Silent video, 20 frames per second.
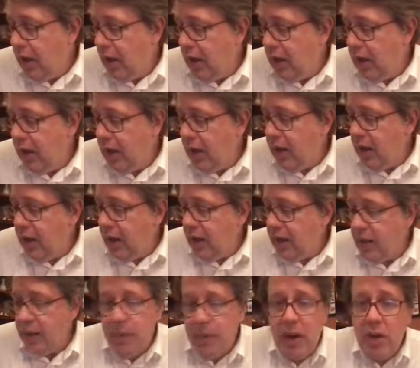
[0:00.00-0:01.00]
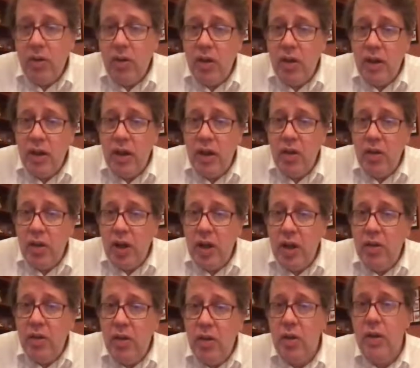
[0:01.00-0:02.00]
again, as I mentioned, the
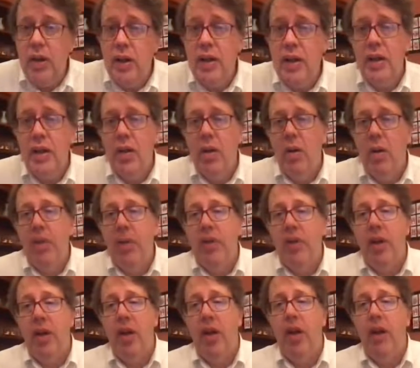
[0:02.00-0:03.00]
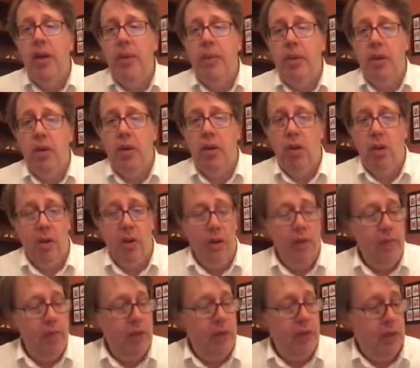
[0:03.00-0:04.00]
conjecture is that almost all elliptic
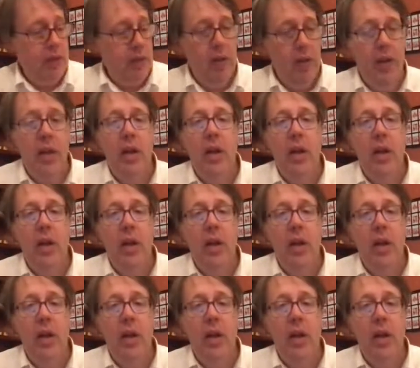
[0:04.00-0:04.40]
curves